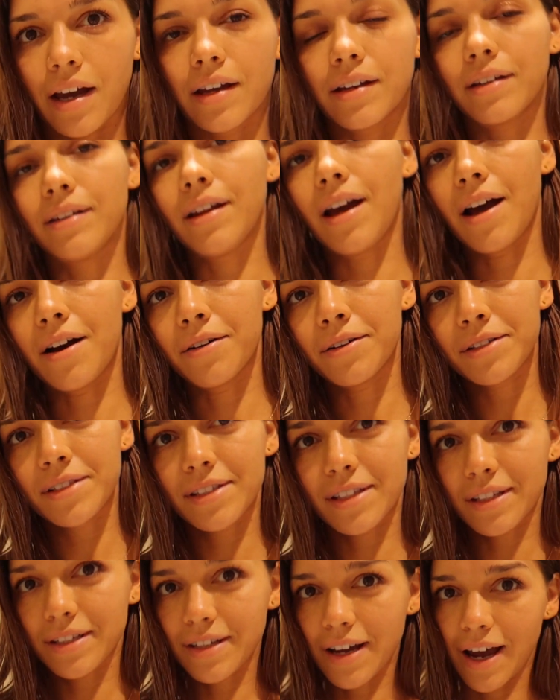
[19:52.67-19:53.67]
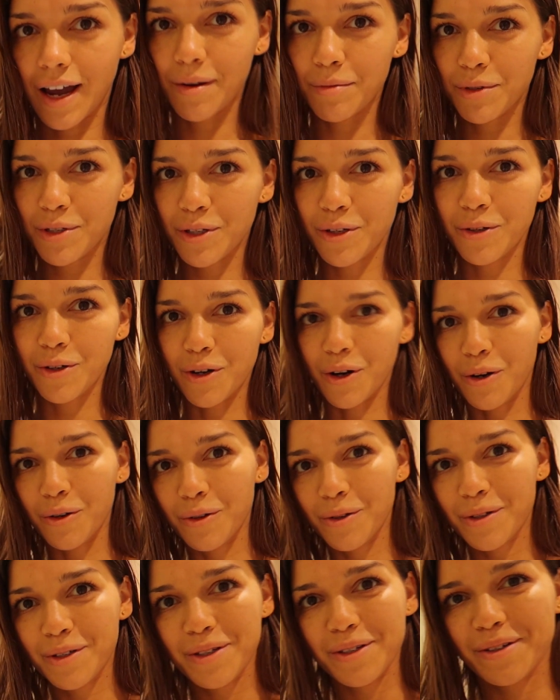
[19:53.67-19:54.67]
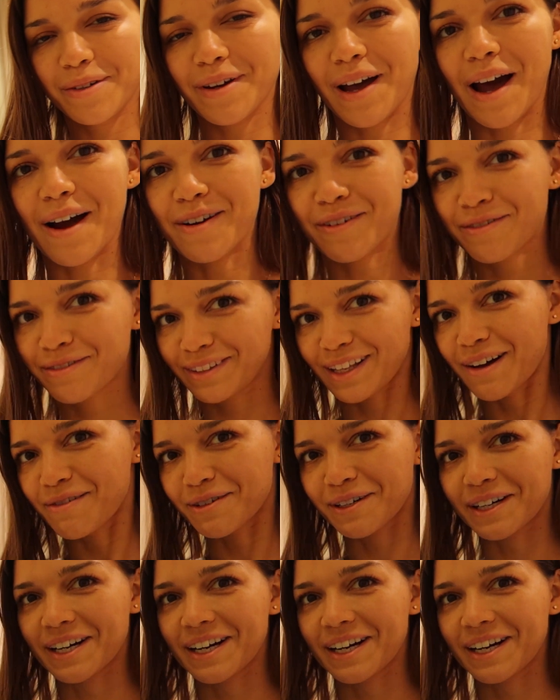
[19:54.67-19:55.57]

And now it's the time to go to our flower